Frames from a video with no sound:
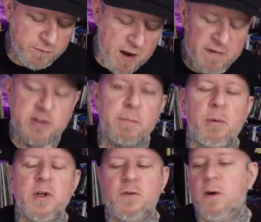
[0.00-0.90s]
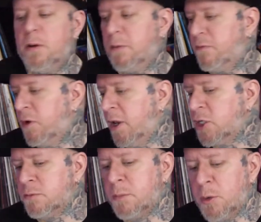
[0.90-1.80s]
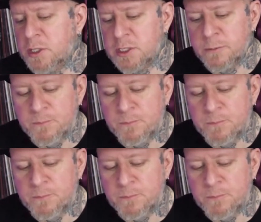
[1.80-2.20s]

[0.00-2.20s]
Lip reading: 5 extra points for a legend bonus.